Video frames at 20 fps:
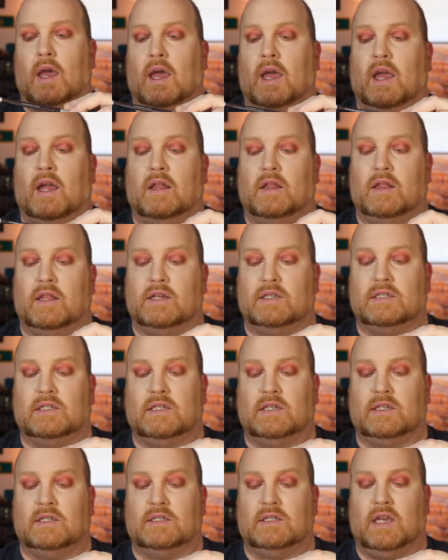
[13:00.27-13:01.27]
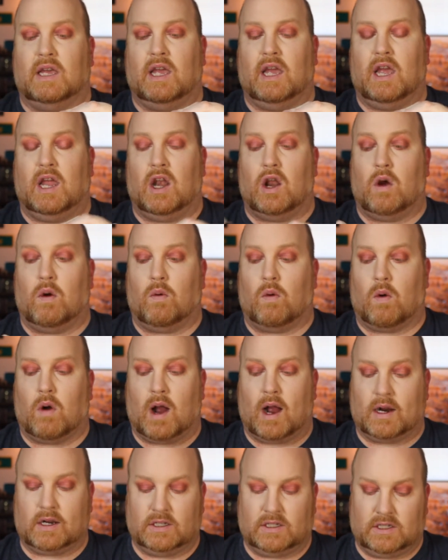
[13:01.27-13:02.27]
And this is in
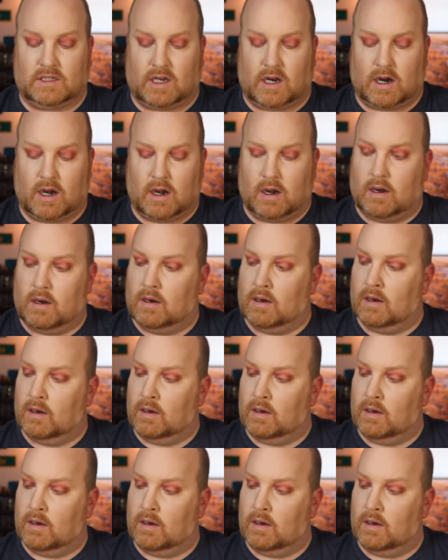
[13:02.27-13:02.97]
Rockstar.